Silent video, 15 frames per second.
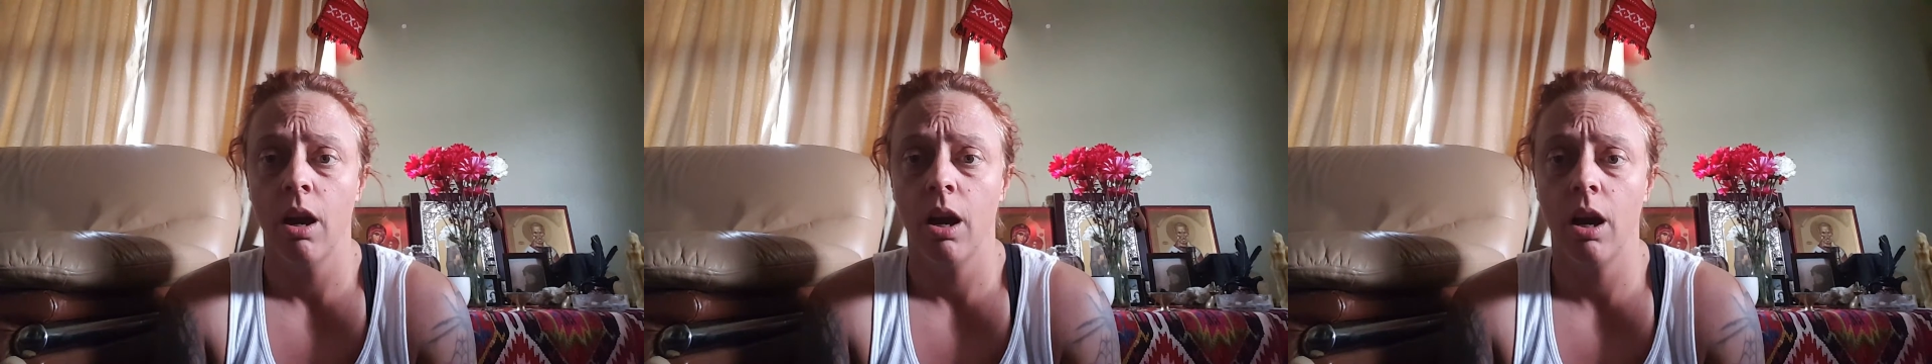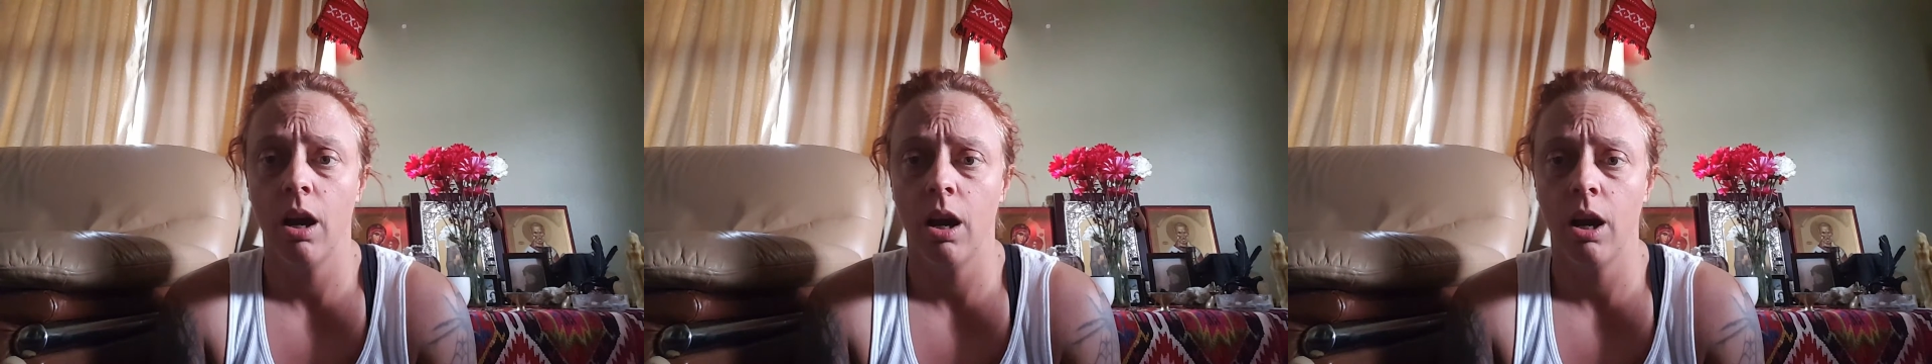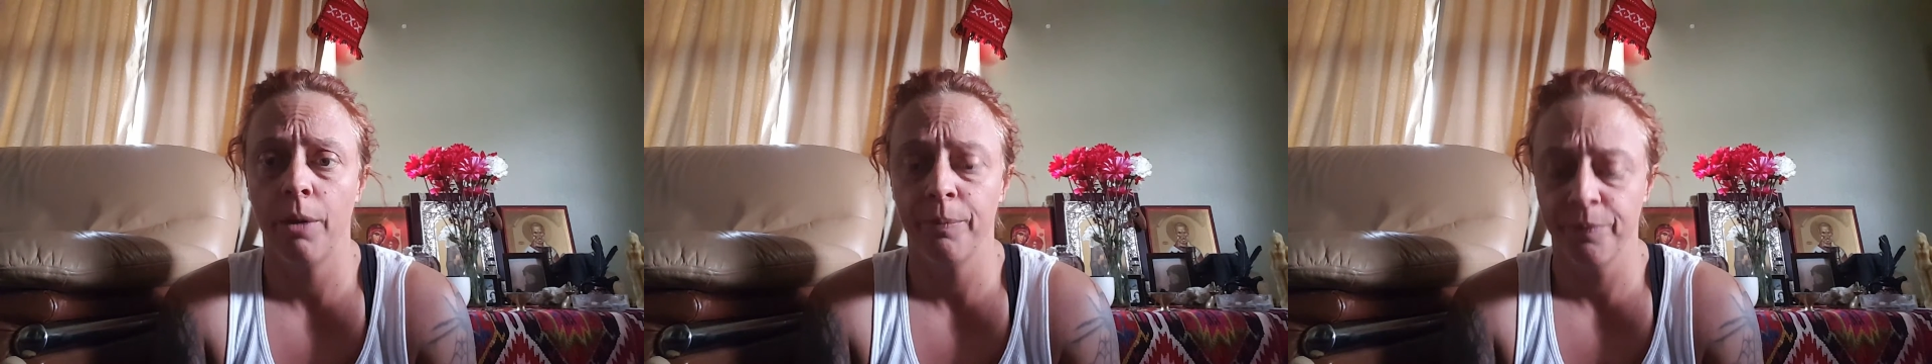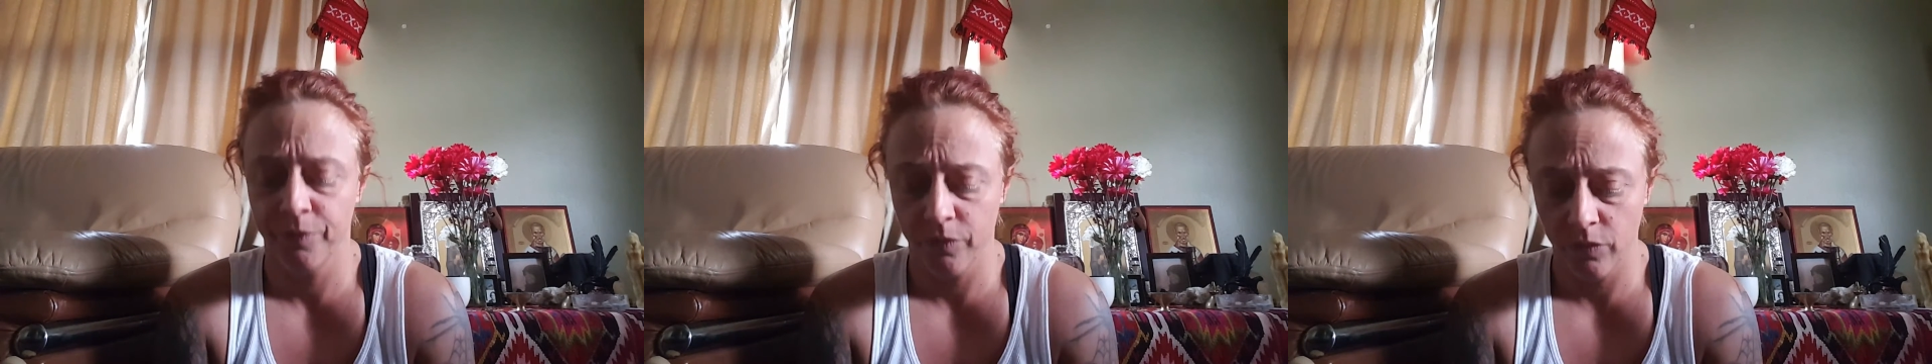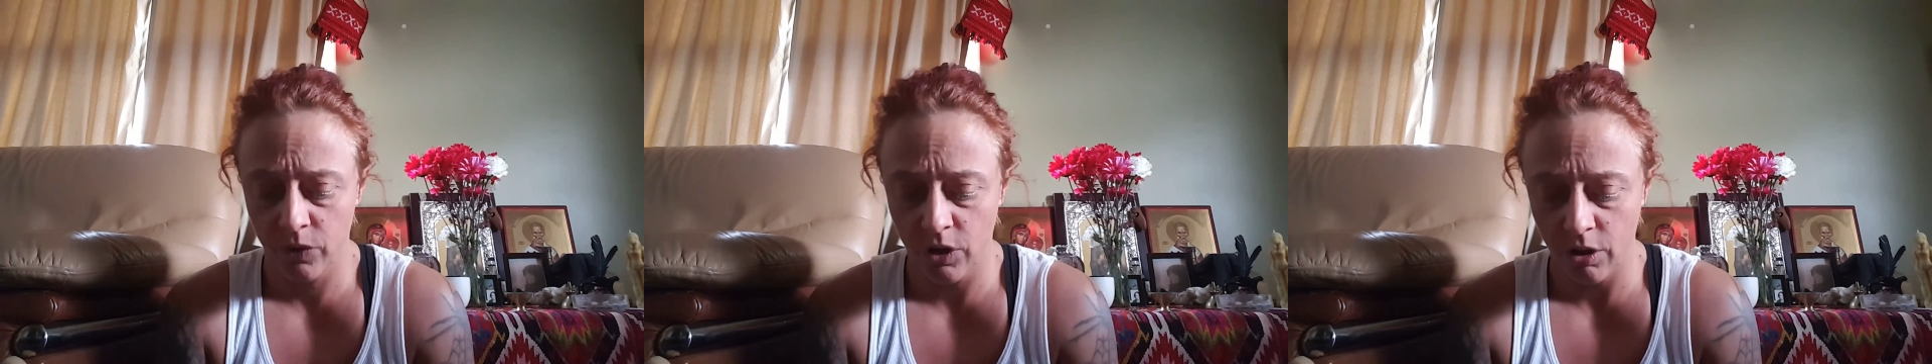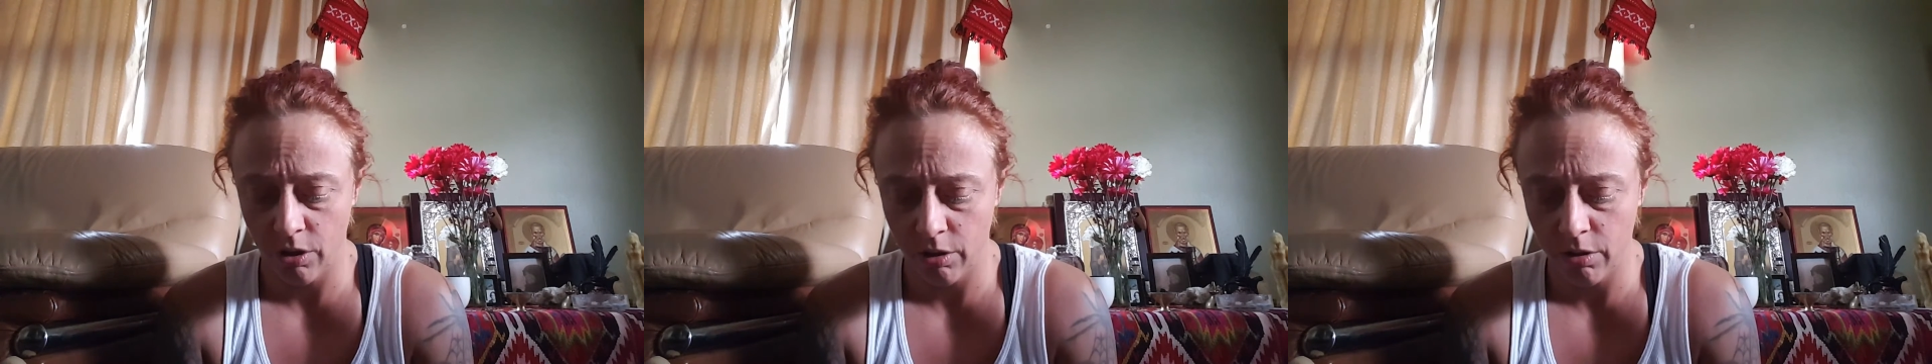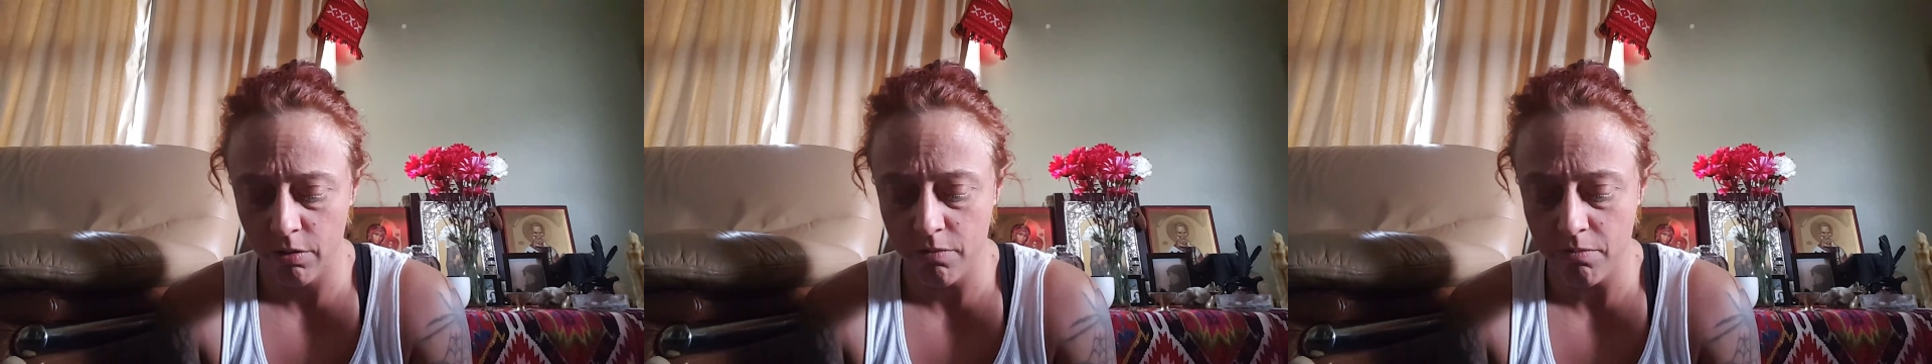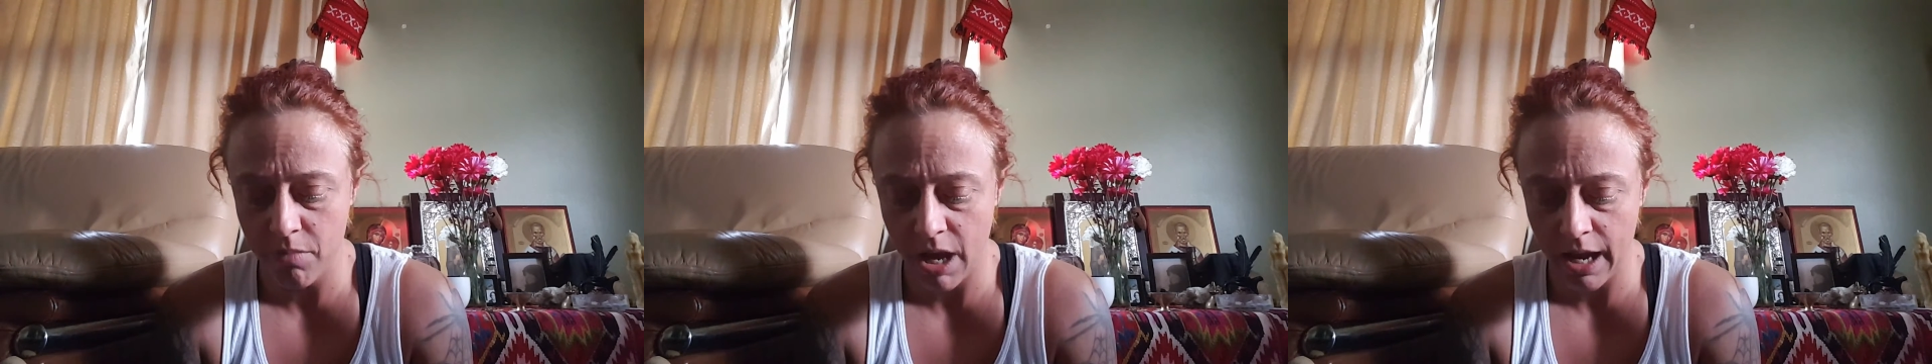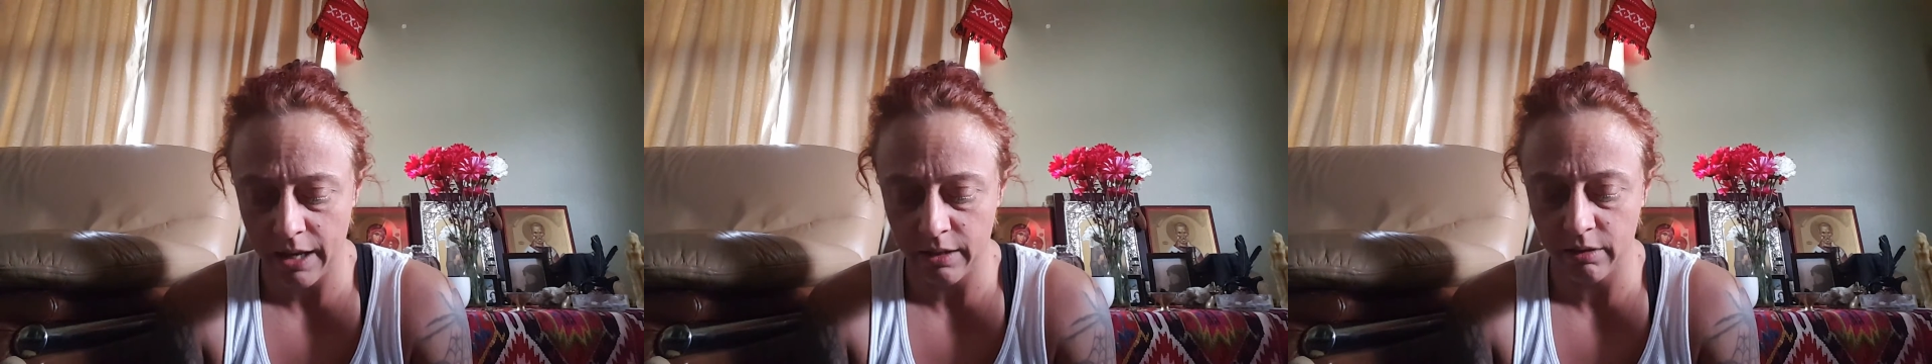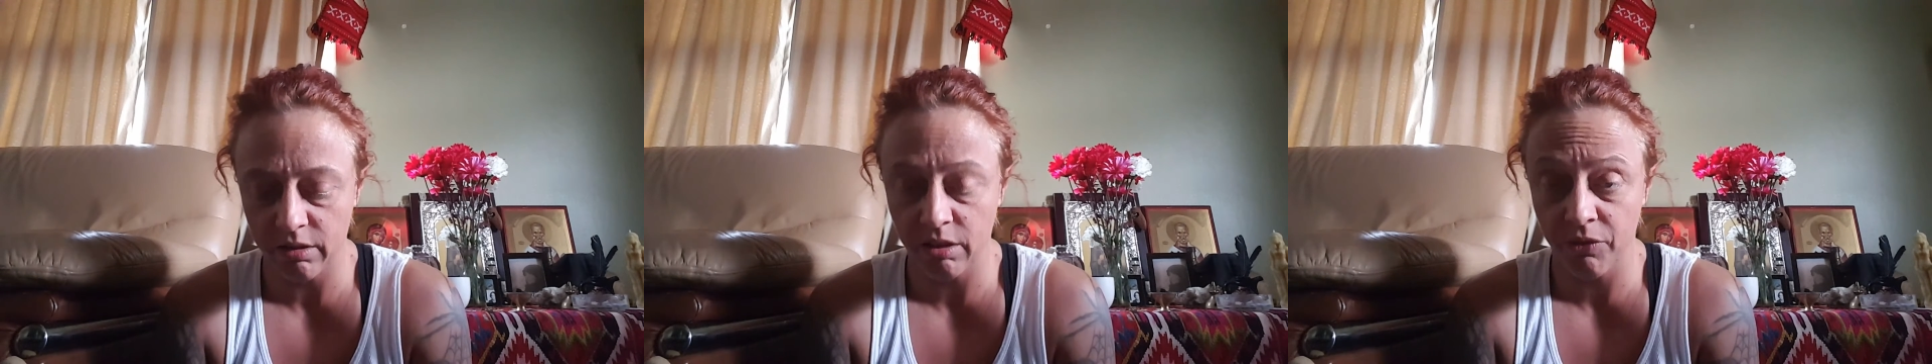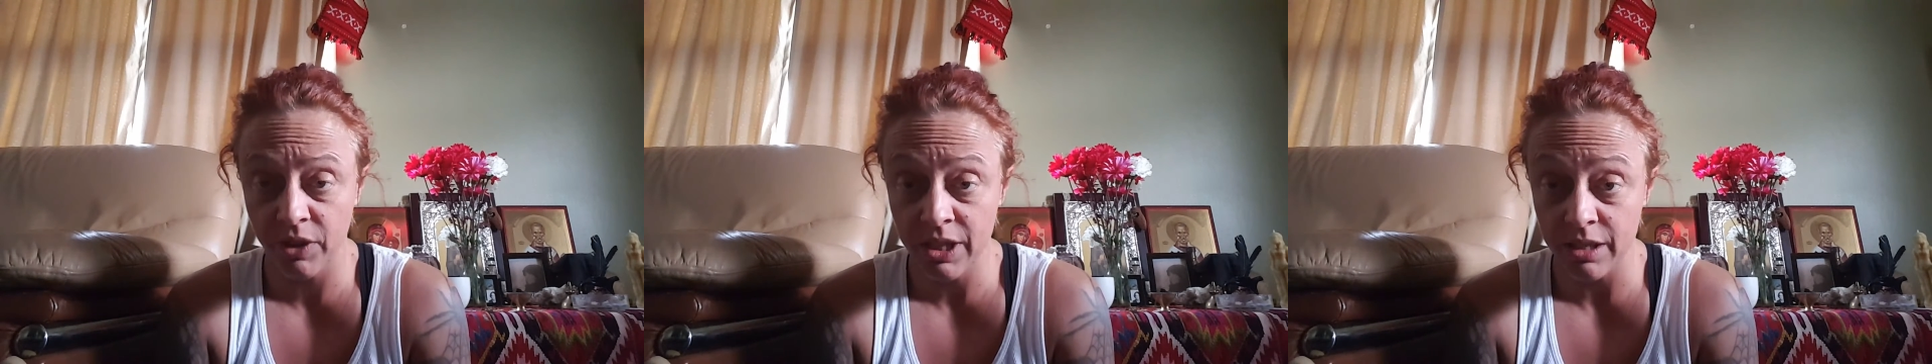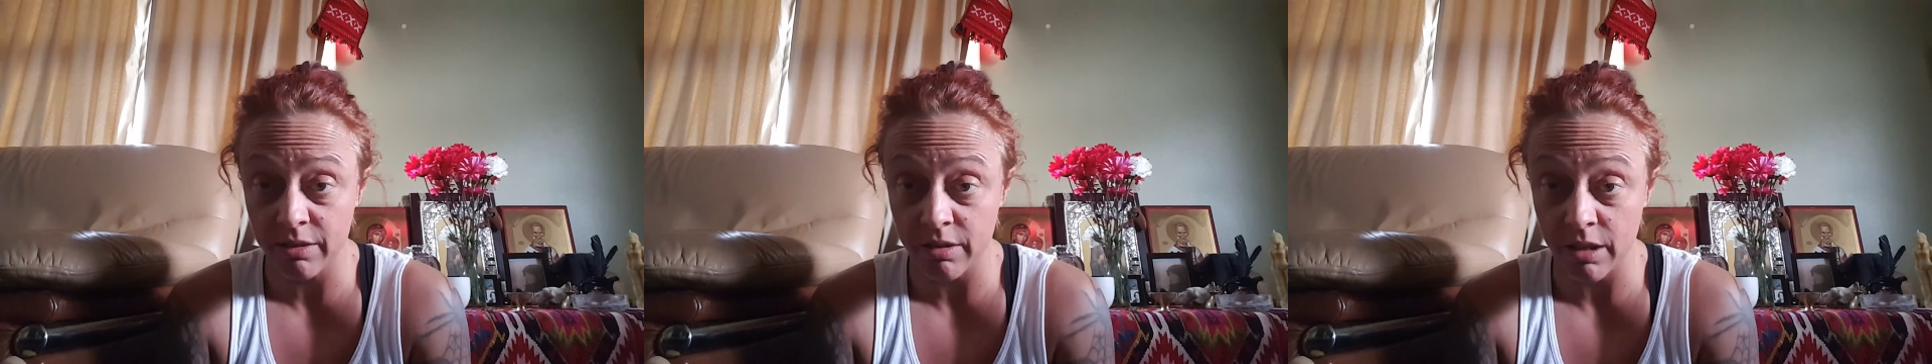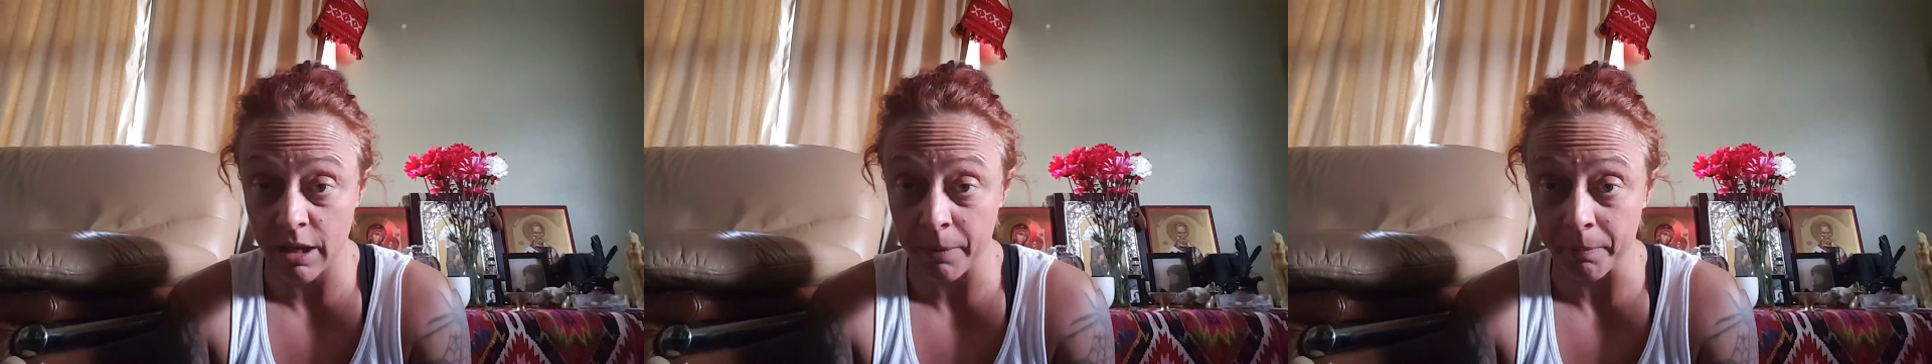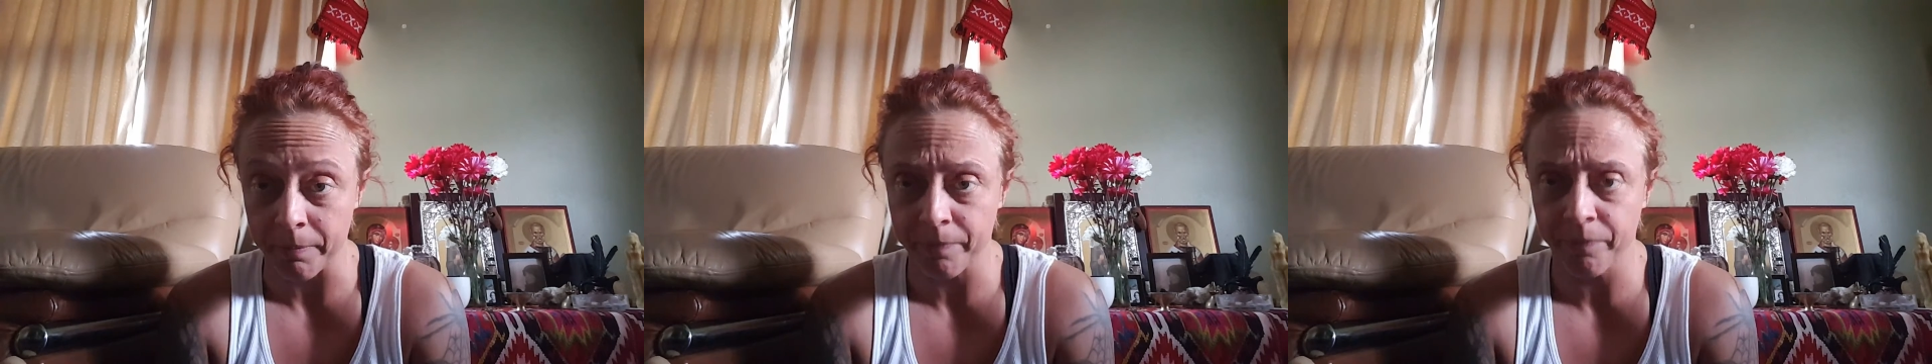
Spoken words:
the main divinity.